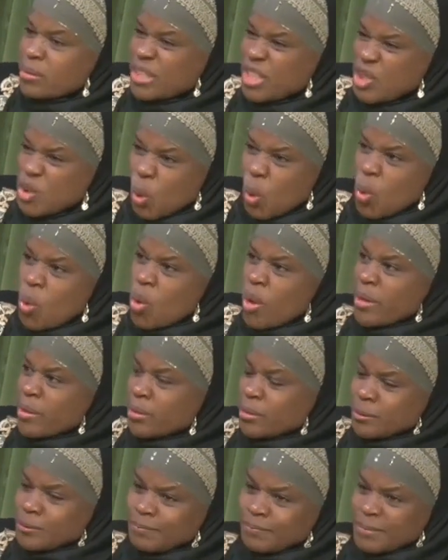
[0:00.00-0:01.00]
this
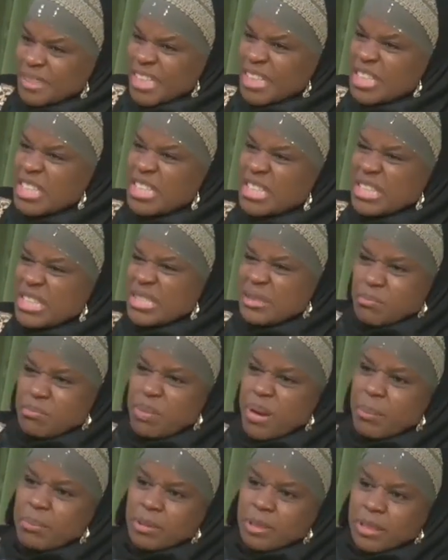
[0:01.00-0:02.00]
oil until it's
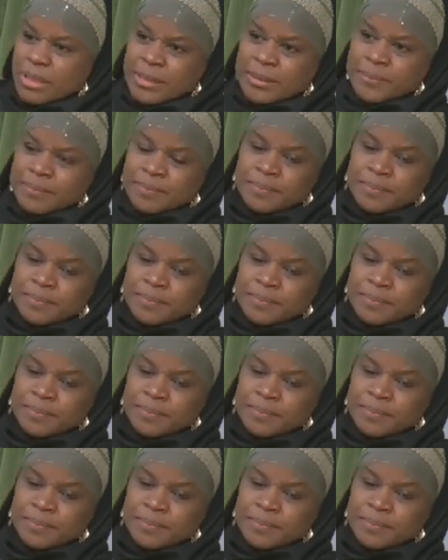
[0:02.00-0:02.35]
bubbling.